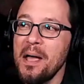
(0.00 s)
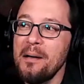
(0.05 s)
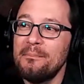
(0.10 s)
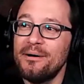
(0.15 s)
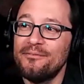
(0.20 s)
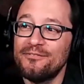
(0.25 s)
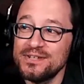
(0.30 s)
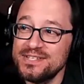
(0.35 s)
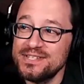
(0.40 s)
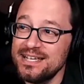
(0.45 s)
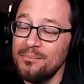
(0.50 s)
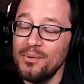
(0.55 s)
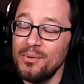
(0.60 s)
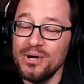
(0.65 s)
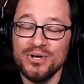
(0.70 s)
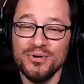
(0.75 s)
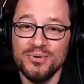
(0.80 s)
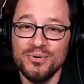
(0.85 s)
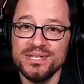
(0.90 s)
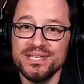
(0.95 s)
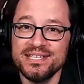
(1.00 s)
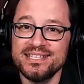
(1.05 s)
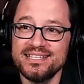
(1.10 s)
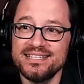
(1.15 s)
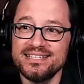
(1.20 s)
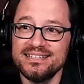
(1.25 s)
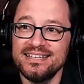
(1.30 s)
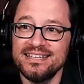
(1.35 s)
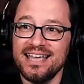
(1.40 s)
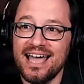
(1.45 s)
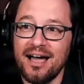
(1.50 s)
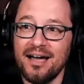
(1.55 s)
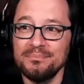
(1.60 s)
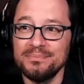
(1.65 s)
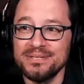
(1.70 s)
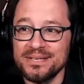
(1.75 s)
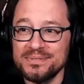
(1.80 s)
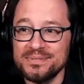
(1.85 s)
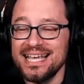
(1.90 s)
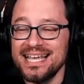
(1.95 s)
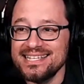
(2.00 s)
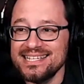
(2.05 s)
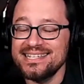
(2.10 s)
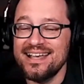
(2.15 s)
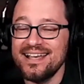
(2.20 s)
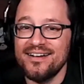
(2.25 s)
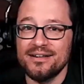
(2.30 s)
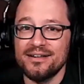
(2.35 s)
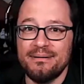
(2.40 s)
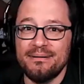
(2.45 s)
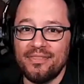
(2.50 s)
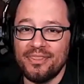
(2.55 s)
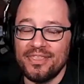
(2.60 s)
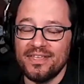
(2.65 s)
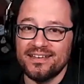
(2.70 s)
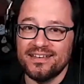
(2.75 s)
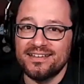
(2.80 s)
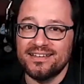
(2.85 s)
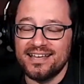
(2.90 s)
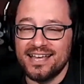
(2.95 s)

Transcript: But for someone I was less scared about the